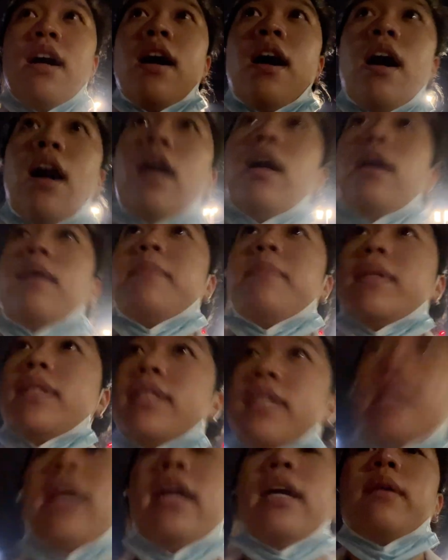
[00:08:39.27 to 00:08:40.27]
Um,
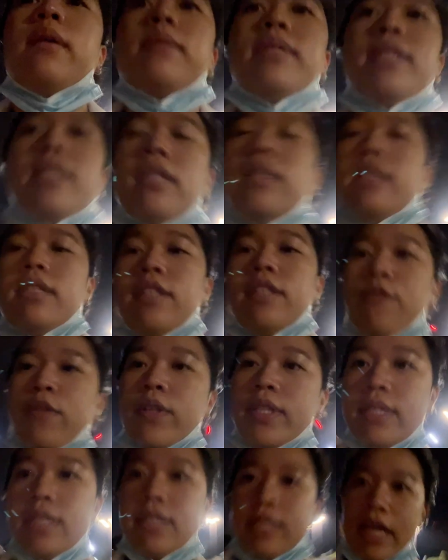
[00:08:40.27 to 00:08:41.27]
today I was in a
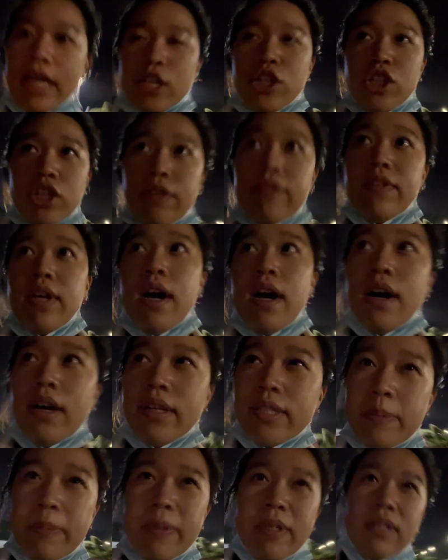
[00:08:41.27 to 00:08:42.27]
different section of the
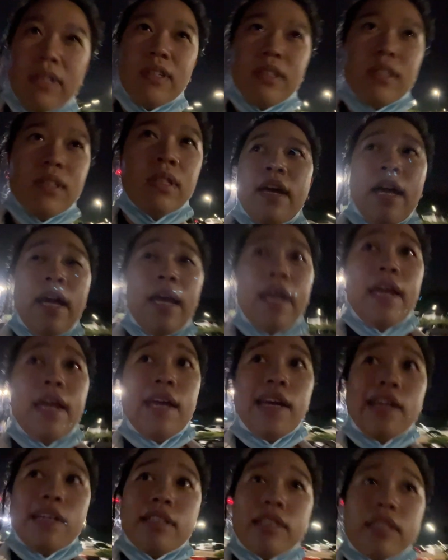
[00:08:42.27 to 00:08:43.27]
hospital
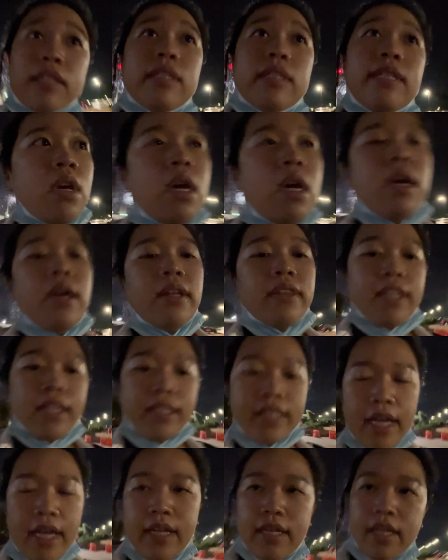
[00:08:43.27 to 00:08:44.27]
and the
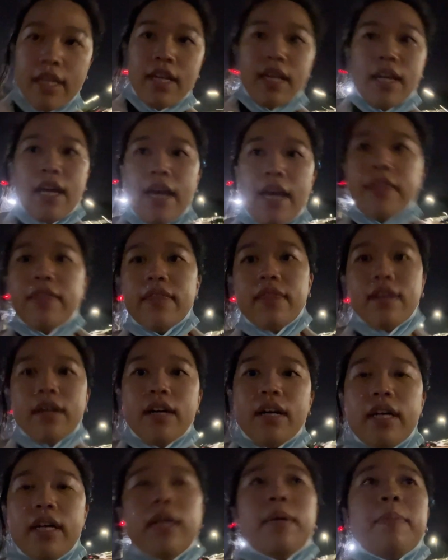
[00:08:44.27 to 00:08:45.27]
attending and
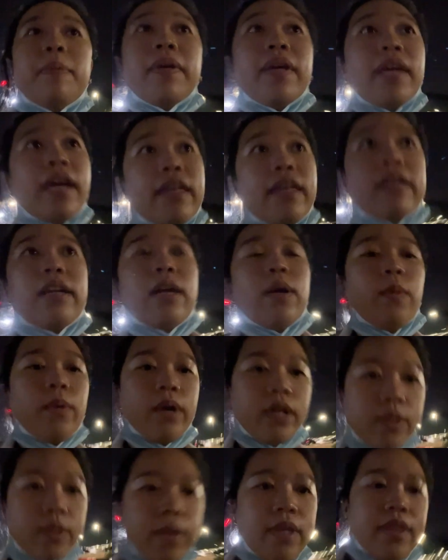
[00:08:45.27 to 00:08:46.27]
the PA that I
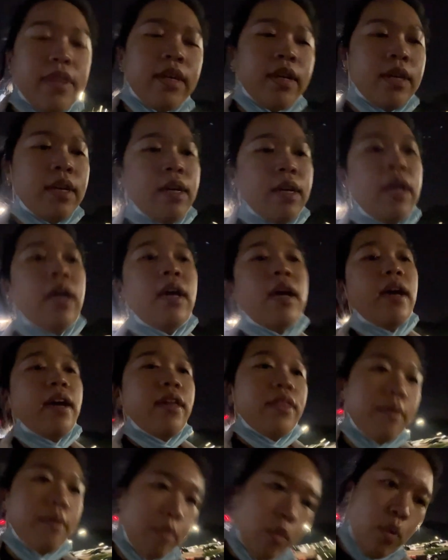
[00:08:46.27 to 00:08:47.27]
worked with in
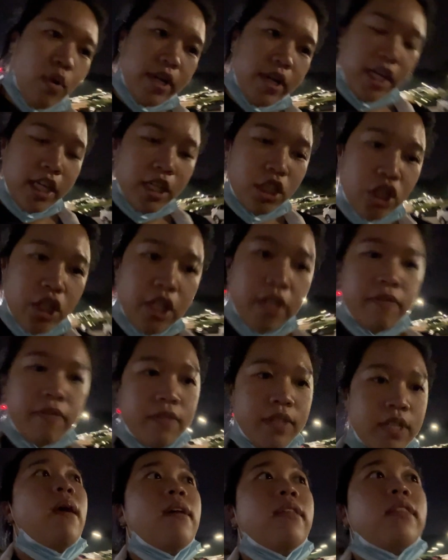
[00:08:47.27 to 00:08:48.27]
the morning
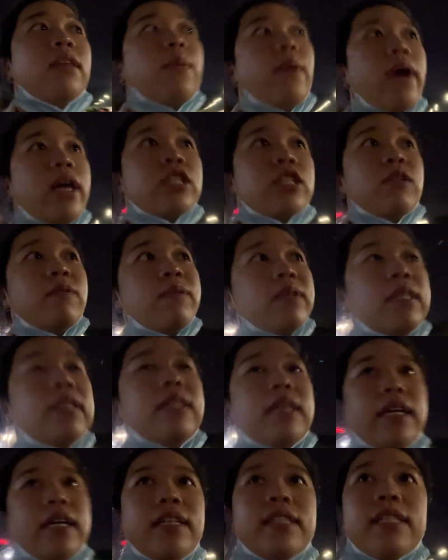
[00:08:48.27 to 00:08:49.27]
shift, they were actually really
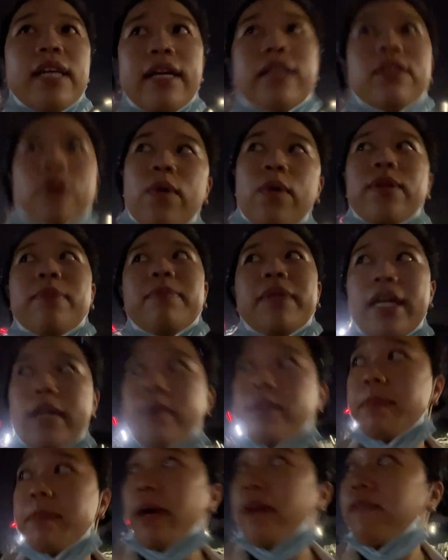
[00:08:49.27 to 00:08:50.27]
nice. I told them that it
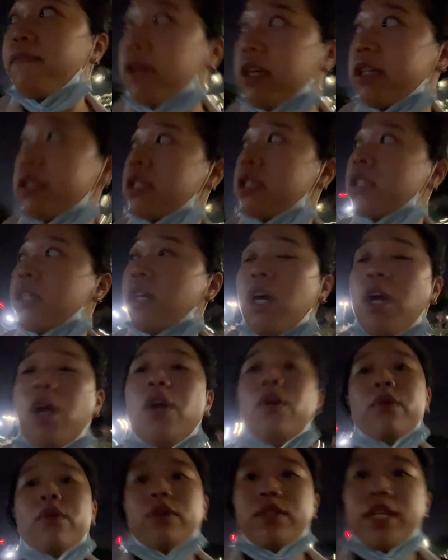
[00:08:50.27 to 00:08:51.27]
was my first
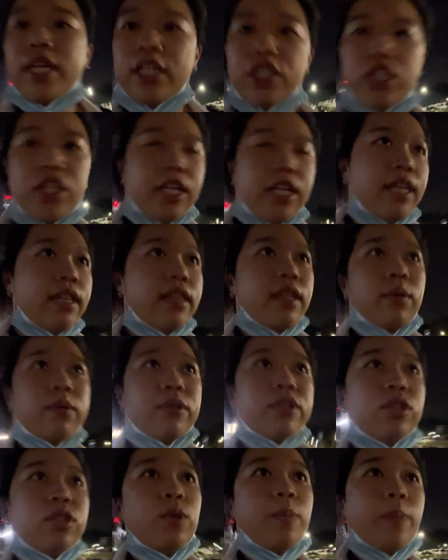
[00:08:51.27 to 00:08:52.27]
rotation and they were
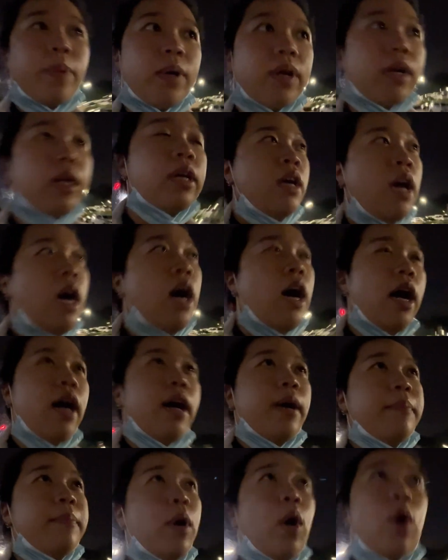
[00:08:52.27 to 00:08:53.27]
super
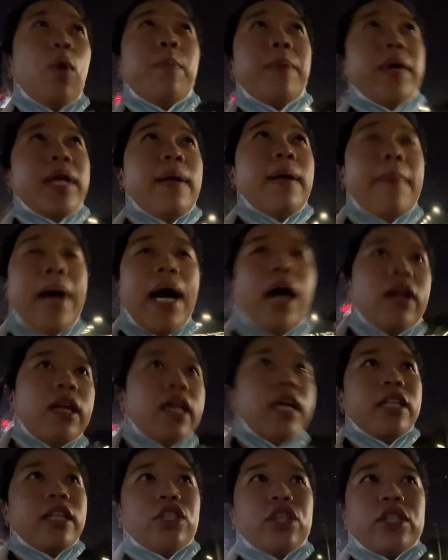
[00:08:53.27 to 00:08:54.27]
um, open about it
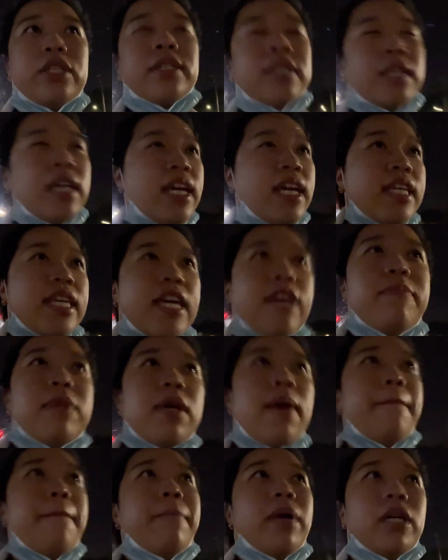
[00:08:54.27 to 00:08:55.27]
and just gave me
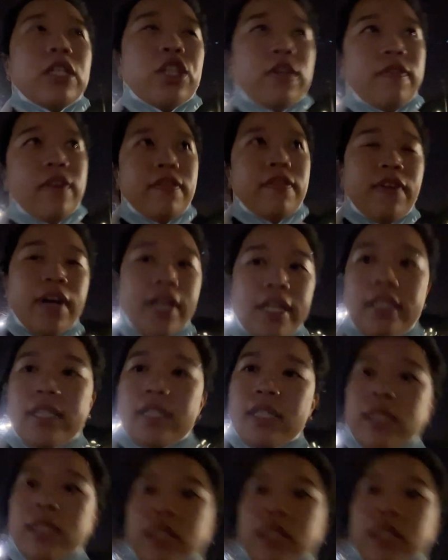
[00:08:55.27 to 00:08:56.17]
a bunch of advice